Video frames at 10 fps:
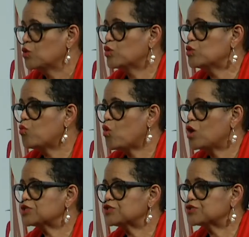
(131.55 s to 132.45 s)
We
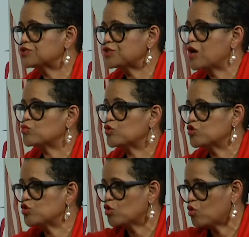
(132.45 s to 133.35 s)
want to start
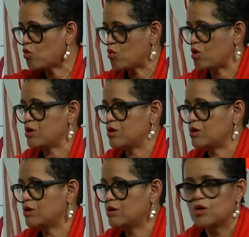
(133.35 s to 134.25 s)
with your core.
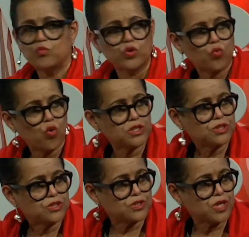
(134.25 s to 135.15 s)
We want
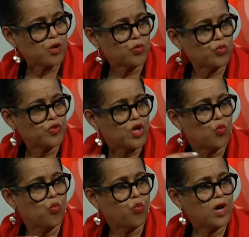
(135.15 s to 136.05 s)
to start with
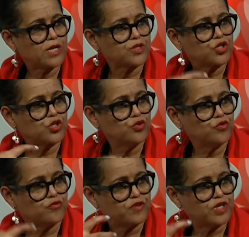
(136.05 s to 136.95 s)
what
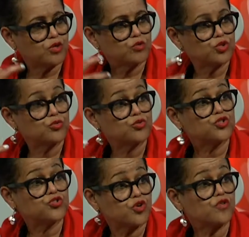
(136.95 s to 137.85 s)
you feel you
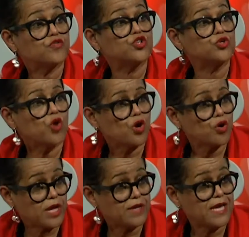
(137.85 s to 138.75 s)
deserve and you
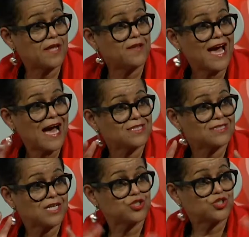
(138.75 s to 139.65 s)
are, and how does
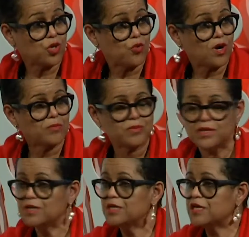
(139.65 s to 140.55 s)
that show up
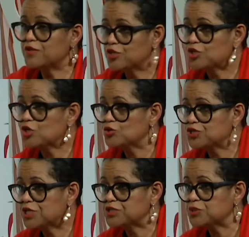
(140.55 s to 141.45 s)
in the
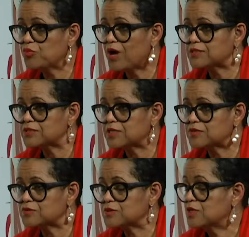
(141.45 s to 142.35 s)
negotiation
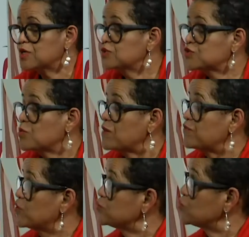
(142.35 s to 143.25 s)
process. So my
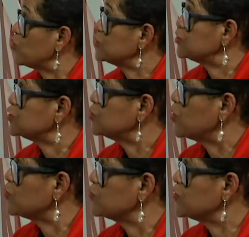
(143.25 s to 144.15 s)
first question to
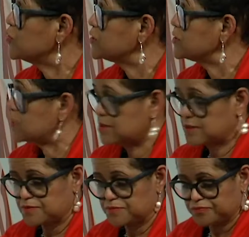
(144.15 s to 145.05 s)
both of you is
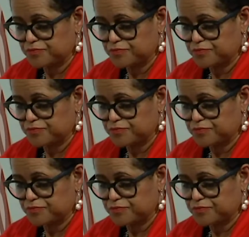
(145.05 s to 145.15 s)
this.